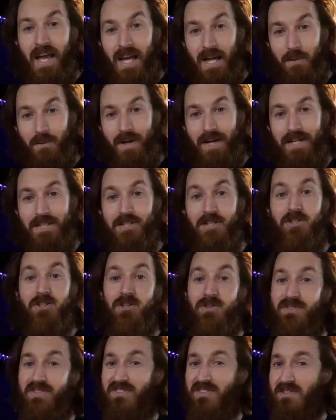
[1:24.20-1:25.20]
Anyway, to
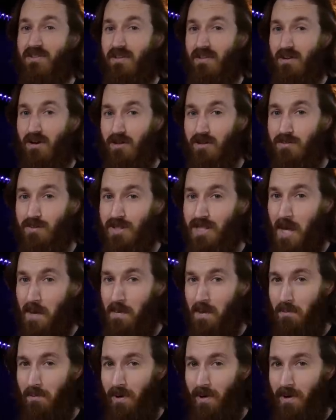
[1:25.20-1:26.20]
turn this into the ultimate
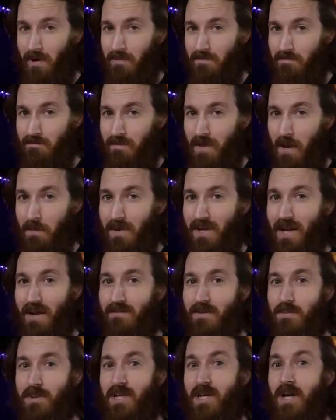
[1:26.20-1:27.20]
gaming pod, I'm gonna
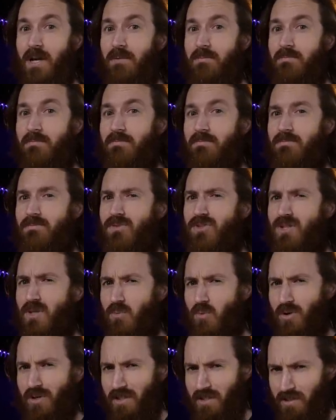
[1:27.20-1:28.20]
have to become
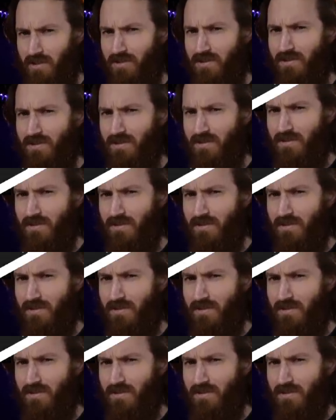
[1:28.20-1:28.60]
someone else.